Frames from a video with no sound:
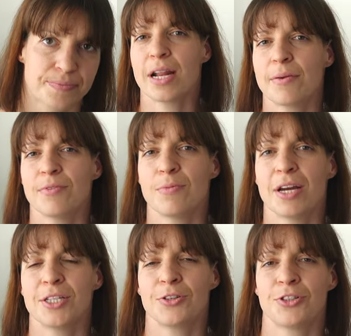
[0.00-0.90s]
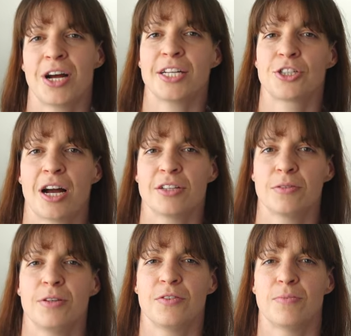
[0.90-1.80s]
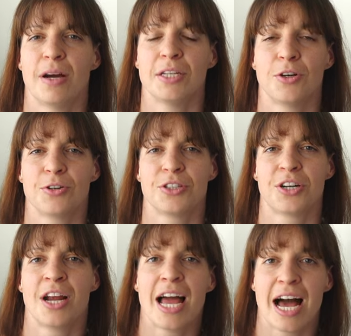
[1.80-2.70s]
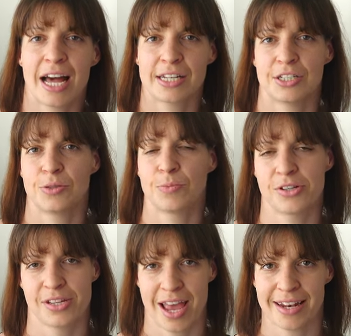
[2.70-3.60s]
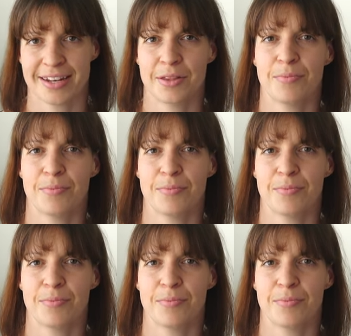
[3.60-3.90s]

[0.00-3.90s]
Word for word: When I'm with my daughter, I try to be with my daughter 100%.